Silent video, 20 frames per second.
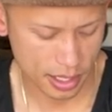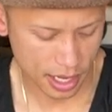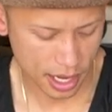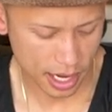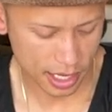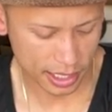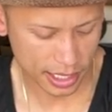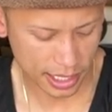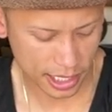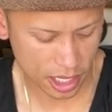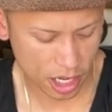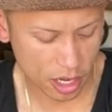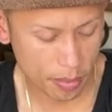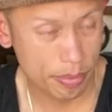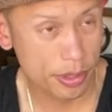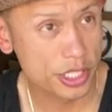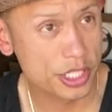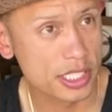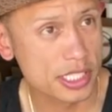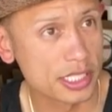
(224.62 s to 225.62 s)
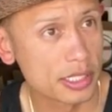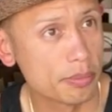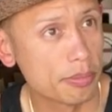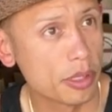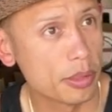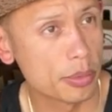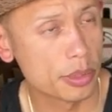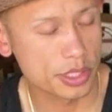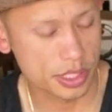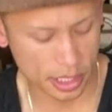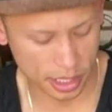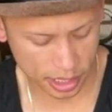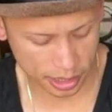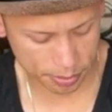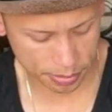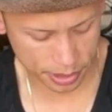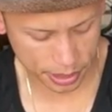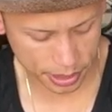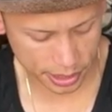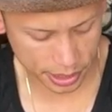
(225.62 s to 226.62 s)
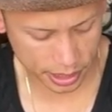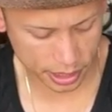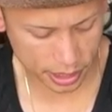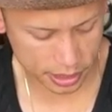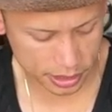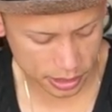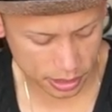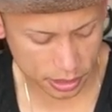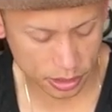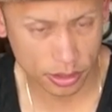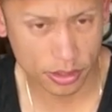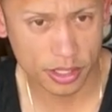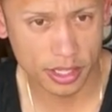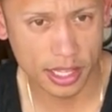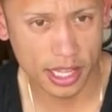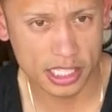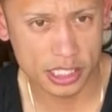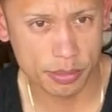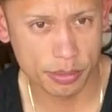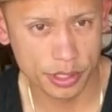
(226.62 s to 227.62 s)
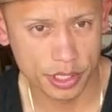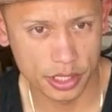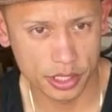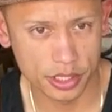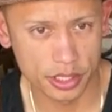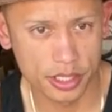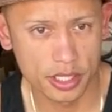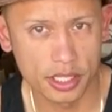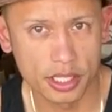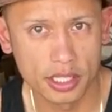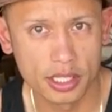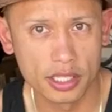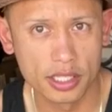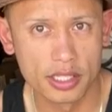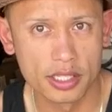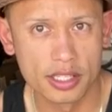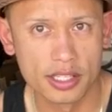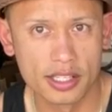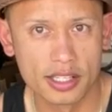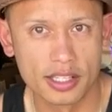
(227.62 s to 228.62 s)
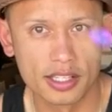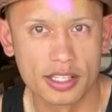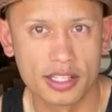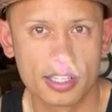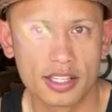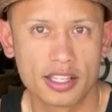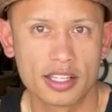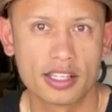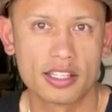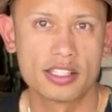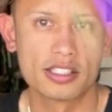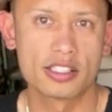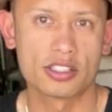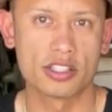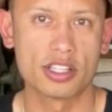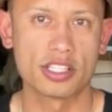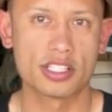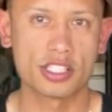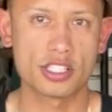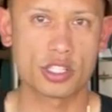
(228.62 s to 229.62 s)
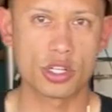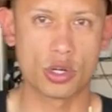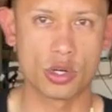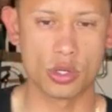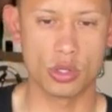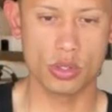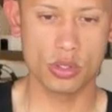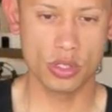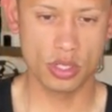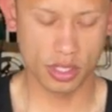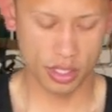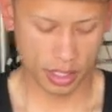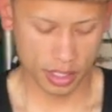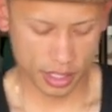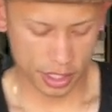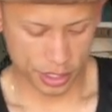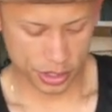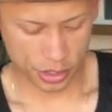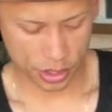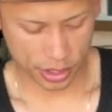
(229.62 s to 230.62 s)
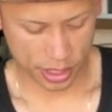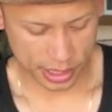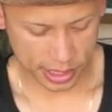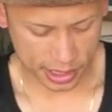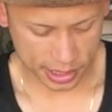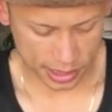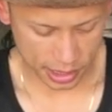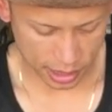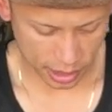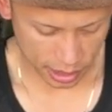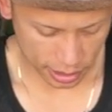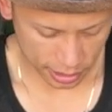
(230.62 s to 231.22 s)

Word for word: I like how it pushes the bubbles up in the air, so that's pretty good. So this is cool. So this is on uh,